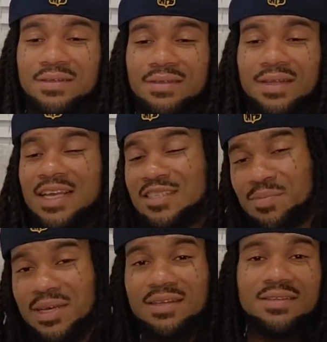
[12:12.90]
next
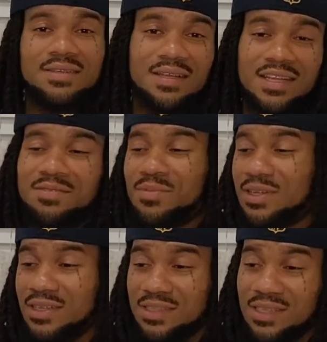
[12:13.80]
month. I just
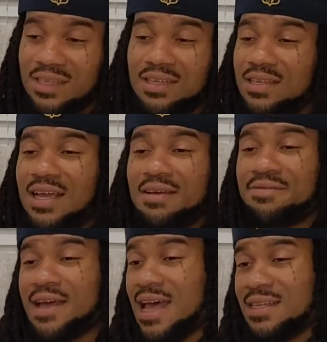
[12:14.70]
wanted to see you got
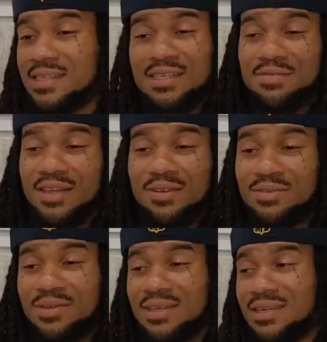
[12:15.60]
five, six videos
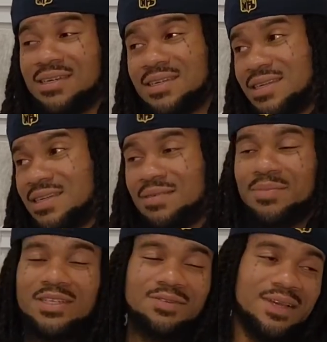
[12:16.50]
on there.
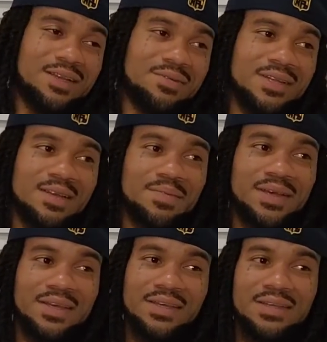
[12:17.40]
Bitch, you ain't on that,
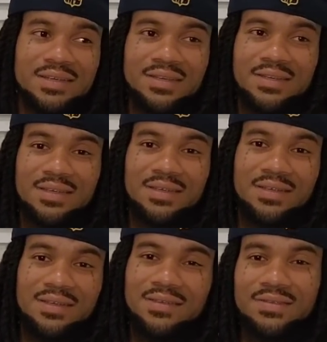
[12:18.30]
man.
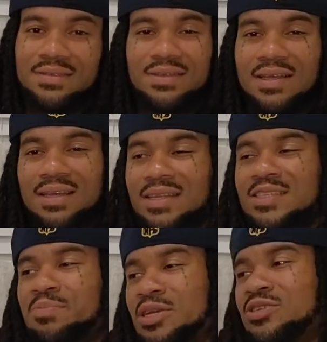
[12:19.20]
ain't nothing
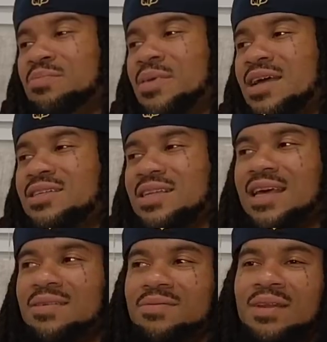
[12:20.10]
special about you.
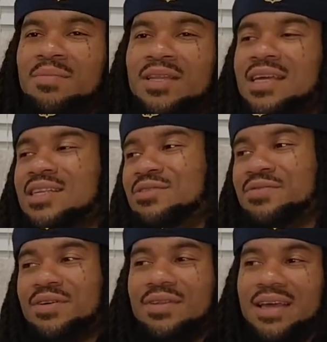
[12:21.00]
Like, what I'm gonna look at you
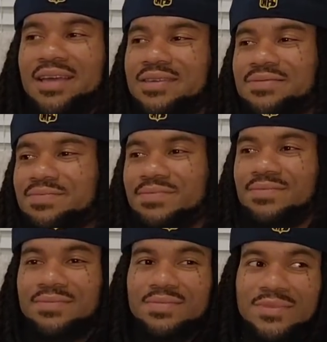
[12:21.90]
for? Like,
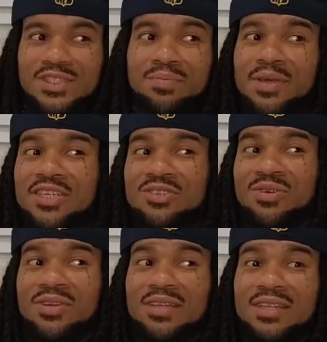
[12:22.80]
you been
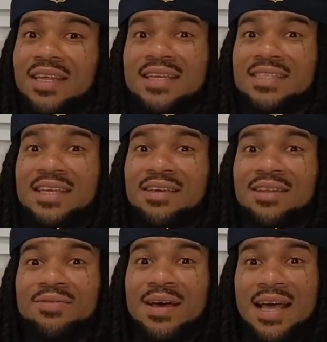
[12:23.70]
showing your little nigga tail
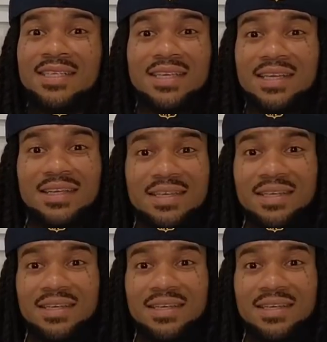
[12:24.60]
on IG.